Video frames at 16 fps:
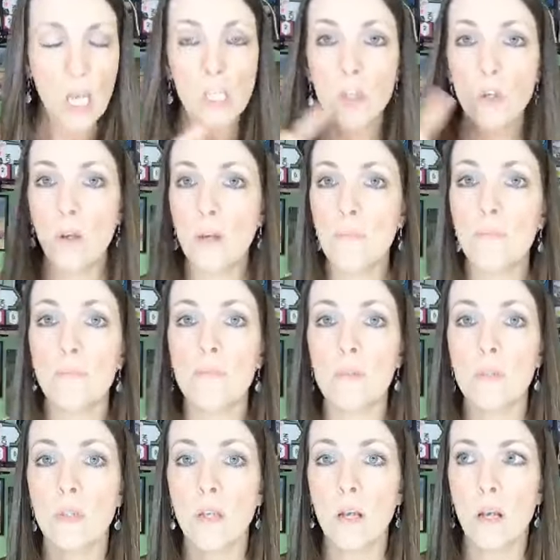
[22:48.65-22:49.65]
You can
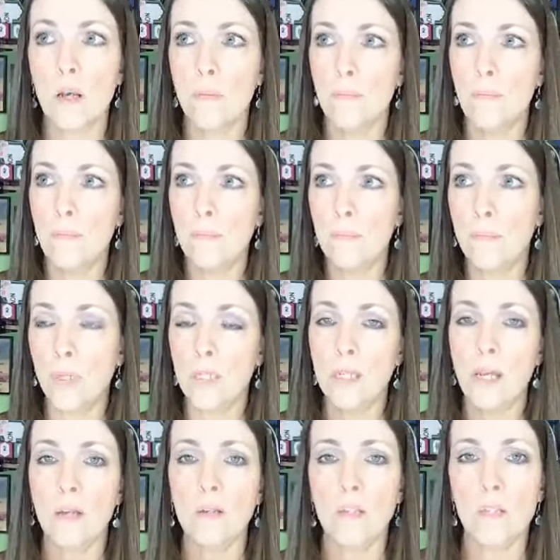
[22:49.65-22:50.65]
put
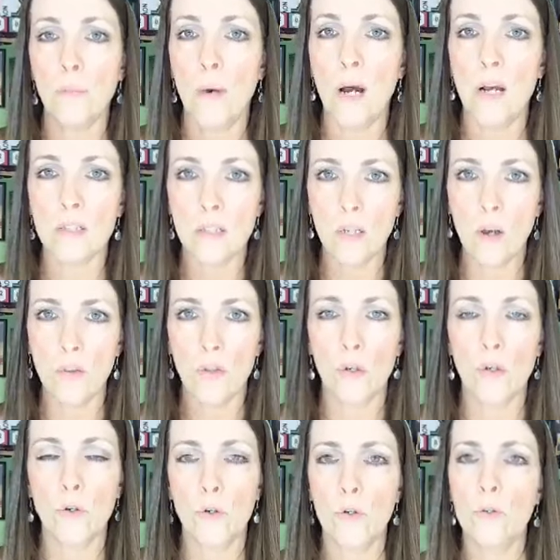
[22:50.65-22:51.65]
down a deposit on the
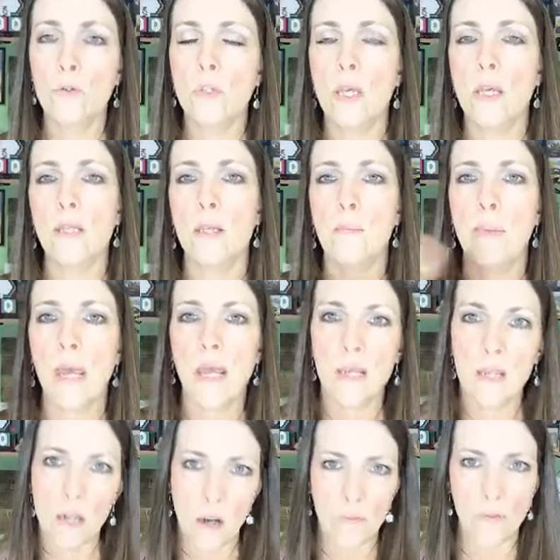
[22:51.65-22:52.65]
cruise and then pay
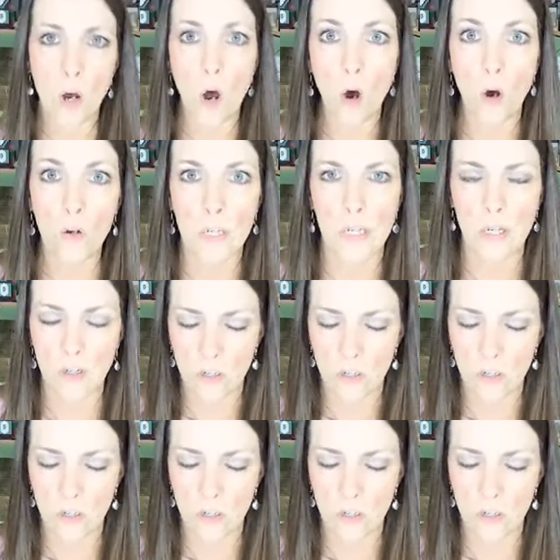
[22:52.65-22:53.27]
it off all year.